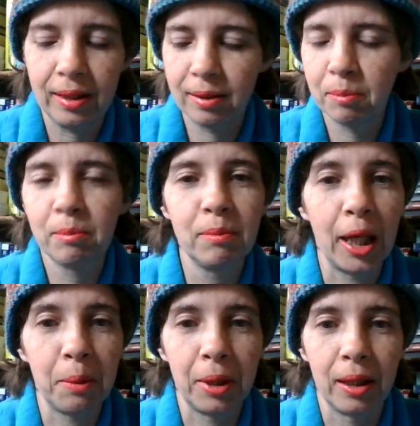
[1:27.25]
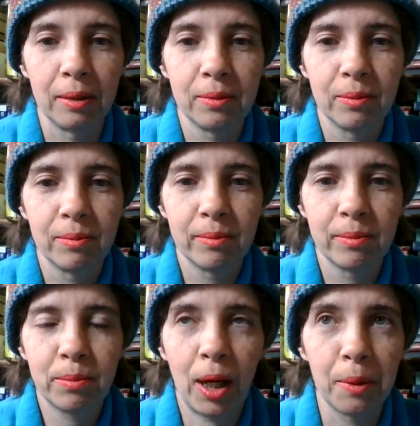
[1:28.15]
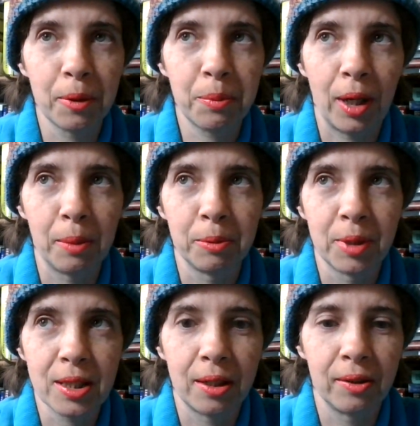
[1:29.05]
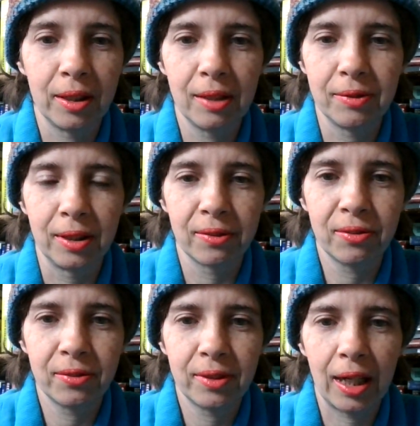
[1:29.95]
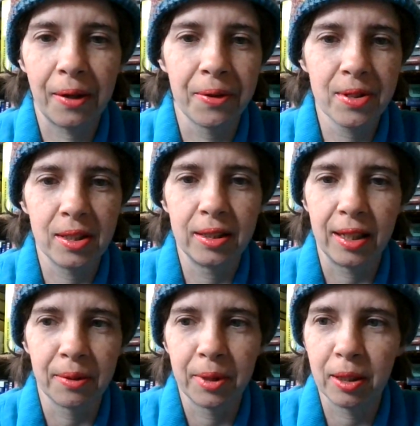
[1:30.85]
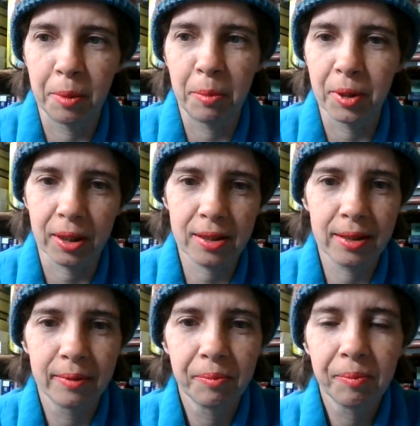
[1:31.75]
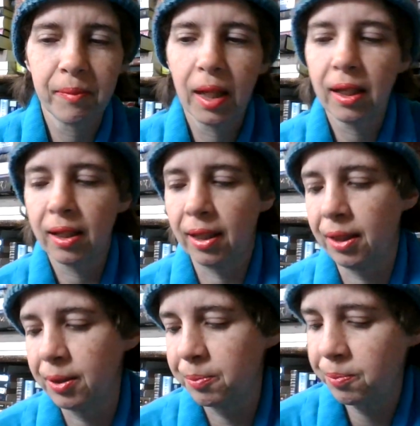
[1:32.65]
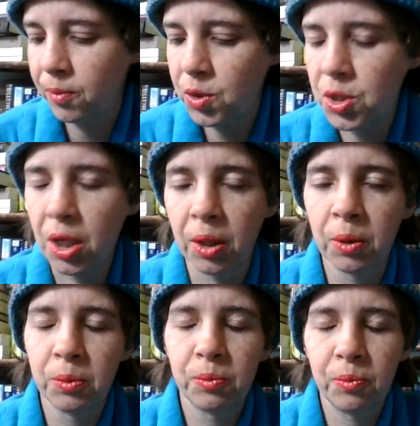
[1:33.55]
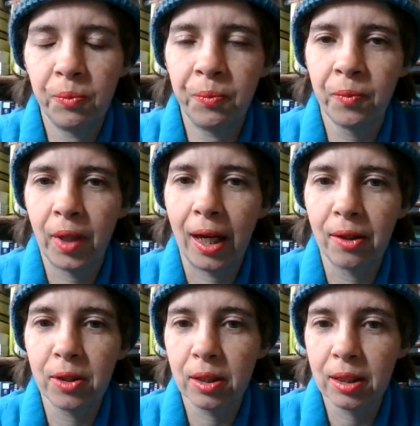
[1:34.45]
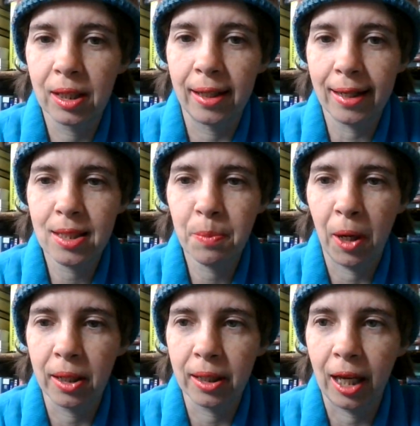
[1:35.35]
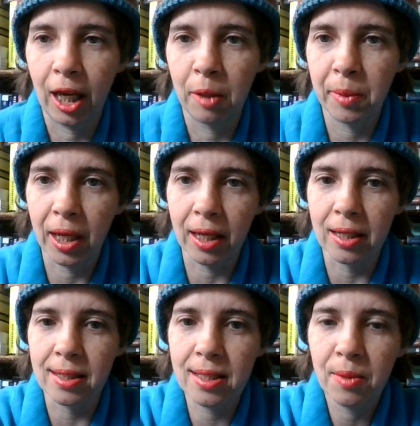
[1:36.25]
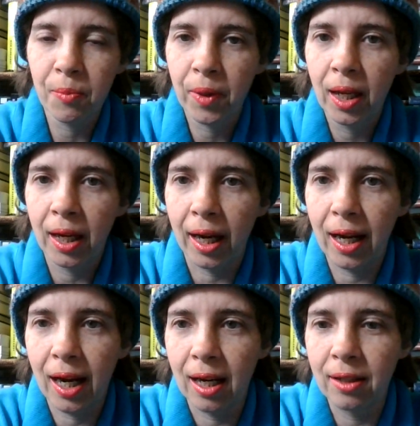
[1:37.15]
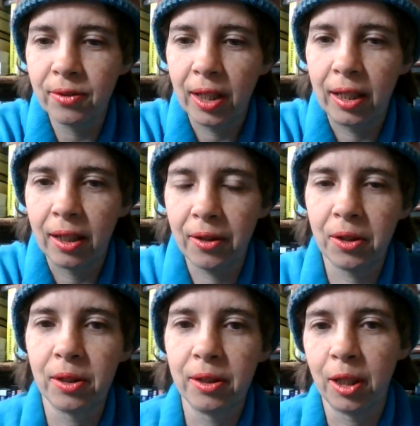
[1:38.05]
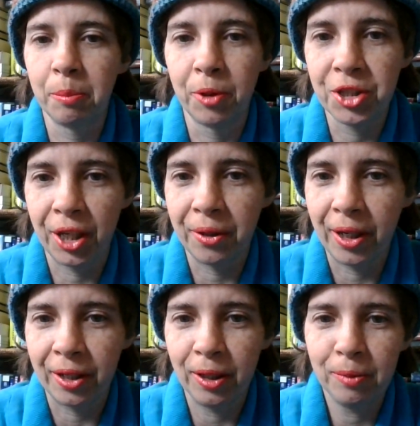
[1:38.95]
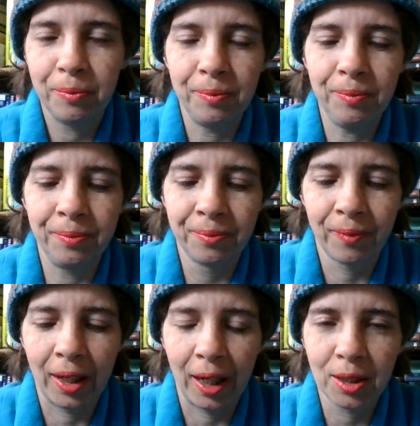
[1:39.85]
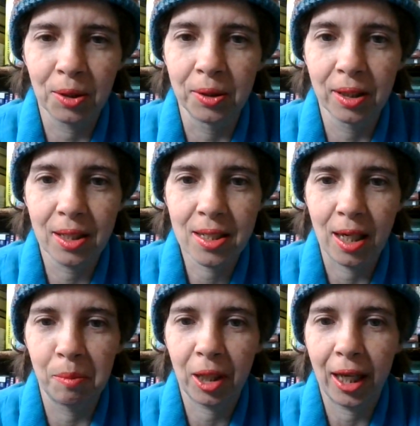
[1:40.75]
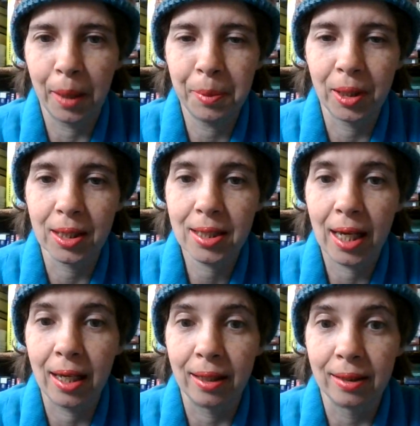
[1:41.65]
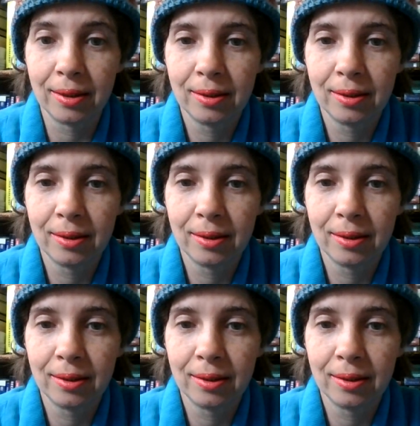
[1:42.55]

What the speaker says: Maybe. Part of the problem is I don't have enough hours in the day to read all my books. So now that the next part of the game is I have another number generator, and I told it this time to cap it at 10.